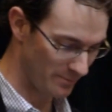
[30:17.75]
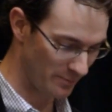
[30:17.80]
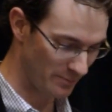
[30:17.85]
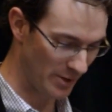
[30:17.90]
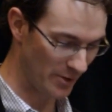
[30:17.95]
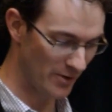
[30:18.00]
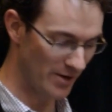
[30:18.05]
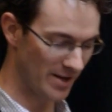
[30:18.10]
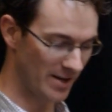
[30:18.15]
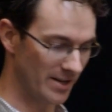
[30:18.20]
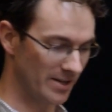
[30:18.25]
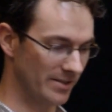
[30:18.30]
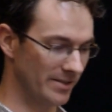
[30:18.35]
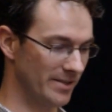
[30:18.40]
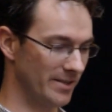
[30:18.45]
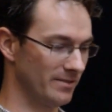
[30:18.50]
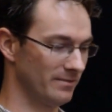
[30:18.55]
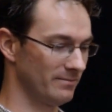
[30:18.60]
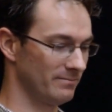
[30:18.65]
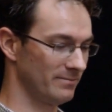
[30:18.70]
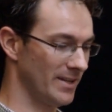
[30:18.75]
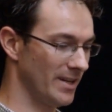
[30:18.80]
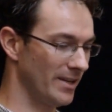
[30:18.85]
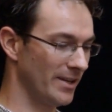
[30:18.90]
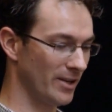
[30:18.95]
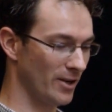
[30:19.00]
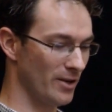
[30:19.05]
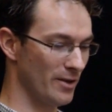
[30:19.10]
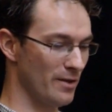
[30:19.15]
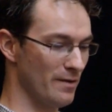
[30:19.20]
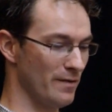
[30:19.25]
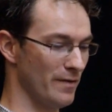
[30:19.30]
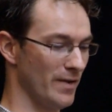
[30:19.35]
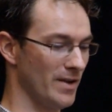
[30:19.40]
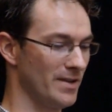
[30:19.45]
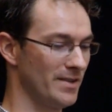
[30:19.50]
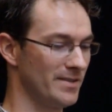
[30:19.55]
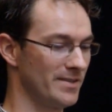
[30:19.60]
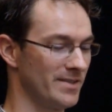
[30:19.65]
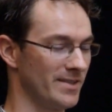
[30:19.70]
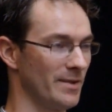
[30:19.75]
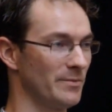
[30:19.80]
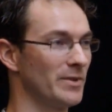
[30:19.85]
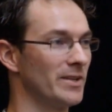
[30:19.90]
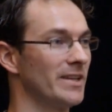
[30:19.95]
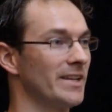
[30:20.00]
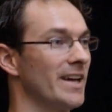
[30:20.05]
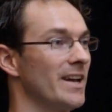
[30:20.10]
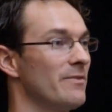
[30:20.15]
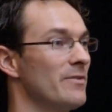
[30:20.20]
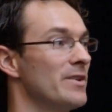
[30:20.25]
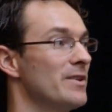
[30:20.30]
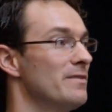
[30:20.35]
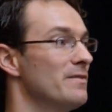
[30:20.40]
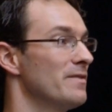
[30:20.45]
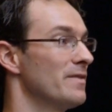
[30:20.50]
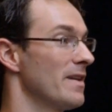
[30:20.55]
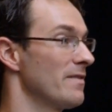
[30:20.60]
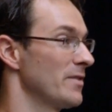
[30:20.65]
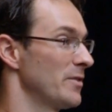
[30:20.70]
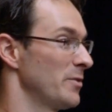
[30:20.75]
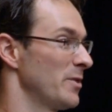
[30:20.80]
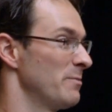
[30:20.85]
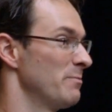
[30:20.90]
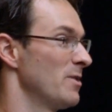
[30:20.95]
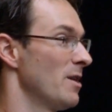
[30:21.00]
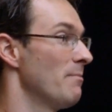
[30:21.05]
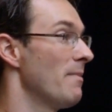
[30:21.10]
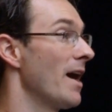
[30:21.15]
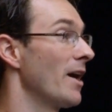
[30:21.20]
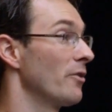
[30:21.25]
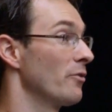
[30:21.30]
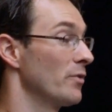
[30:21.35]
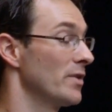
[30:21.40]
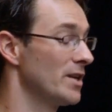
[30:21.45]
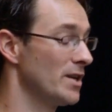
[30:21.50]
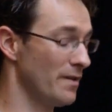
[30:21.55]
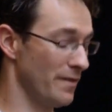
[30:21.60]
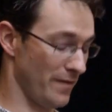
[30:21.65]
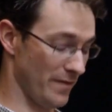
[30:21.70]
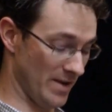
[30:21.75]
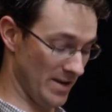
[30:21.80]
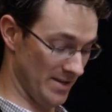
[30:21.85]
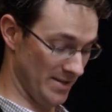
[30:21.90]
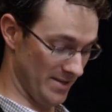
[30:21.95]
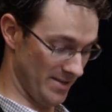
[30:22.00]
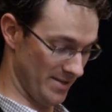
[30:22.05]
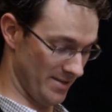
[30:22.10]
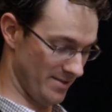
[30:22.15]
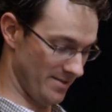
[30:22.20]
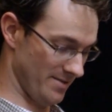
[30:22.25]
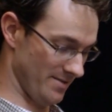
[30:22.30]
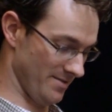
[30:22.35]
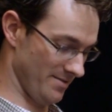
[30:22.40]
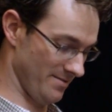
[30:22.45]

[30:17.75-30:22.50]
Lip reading: Periodically telling all their friends, I'm going to get rid of everyone but my real friends.